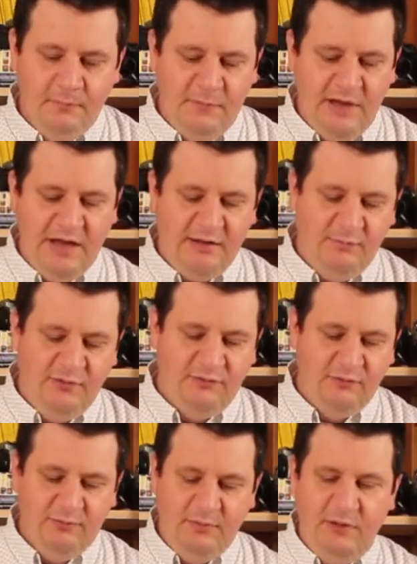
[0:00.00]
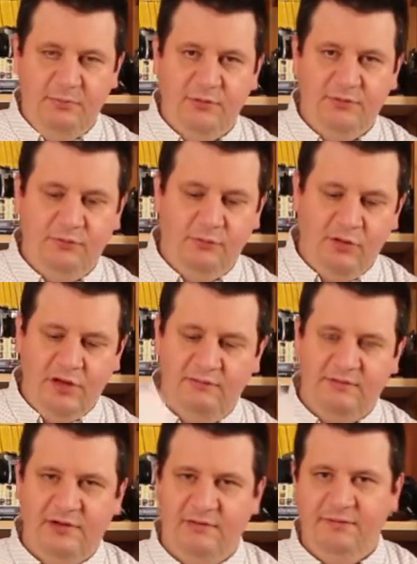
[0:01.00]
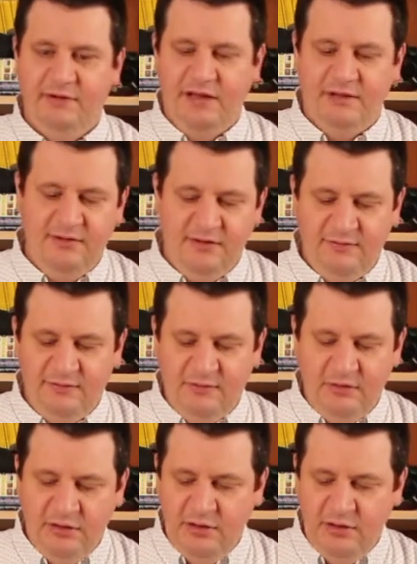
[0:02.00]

blank piece of paper. So you have something like this